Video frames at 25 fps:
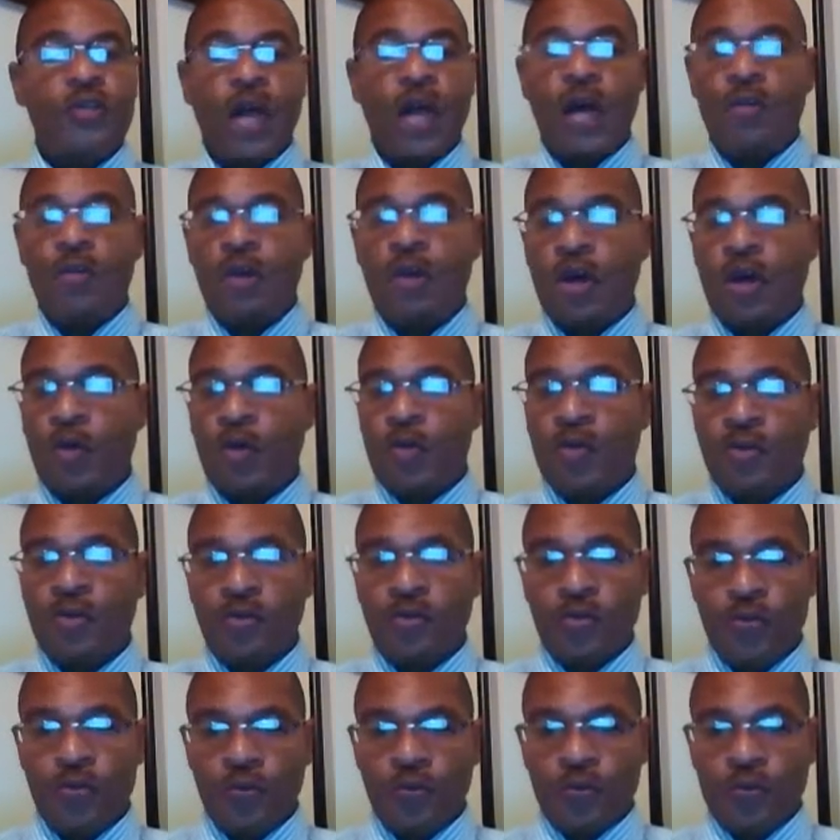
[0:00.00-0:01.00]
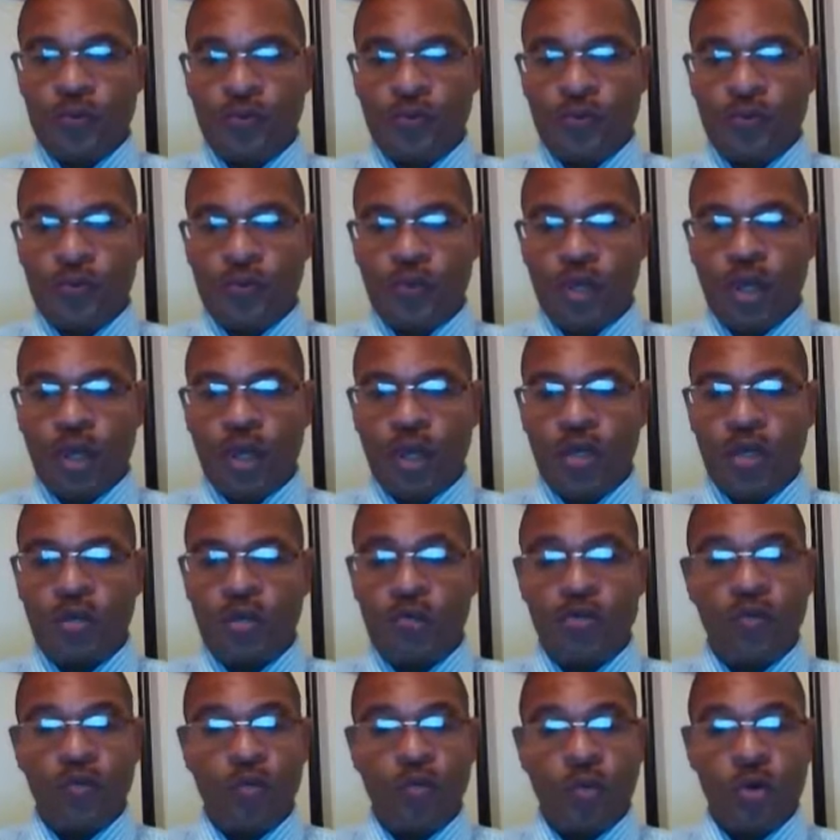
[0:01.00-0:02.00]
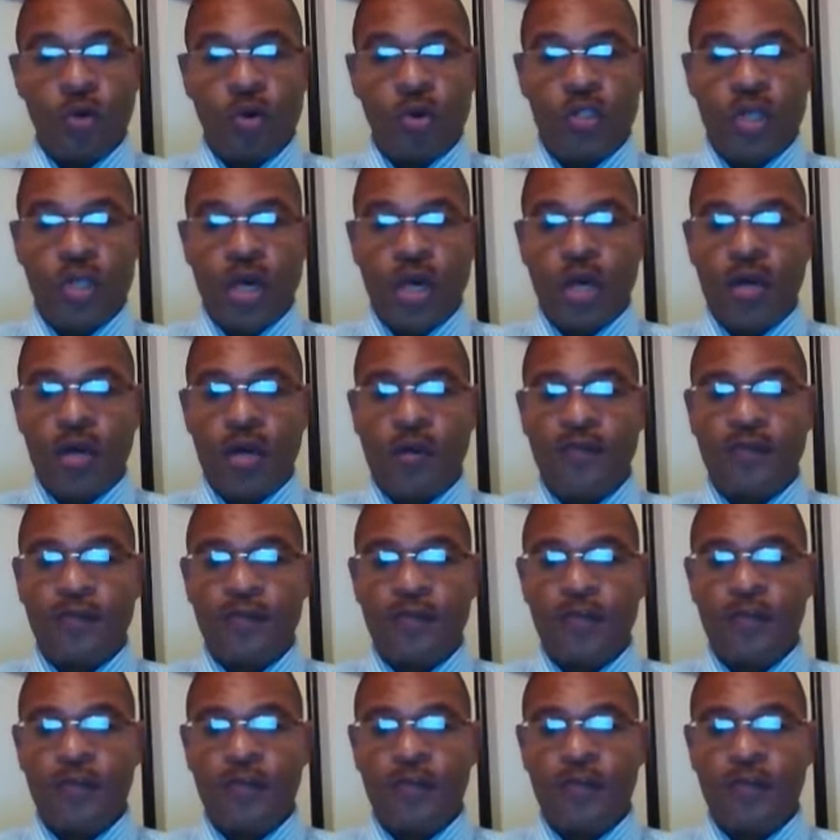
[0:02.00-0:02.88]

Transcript: stopped coming through. Okay. It was wartime.